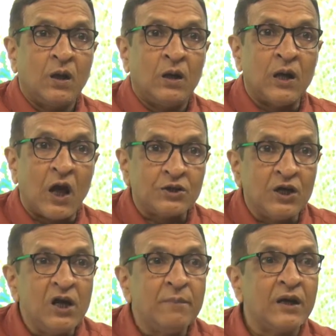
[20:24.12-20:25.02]

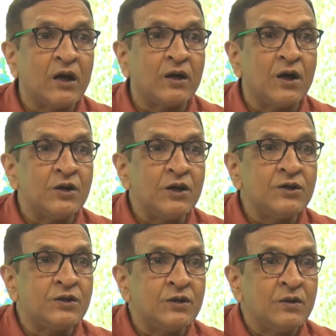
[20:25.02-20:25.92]
Latin American
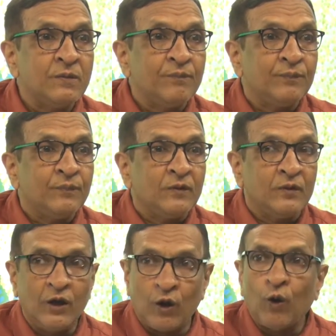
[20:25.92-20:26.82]
countries,
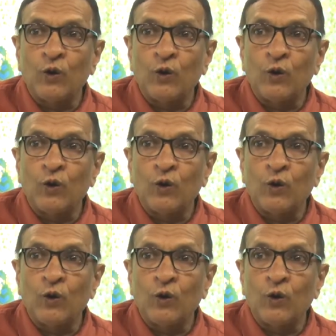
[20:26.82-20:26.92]
they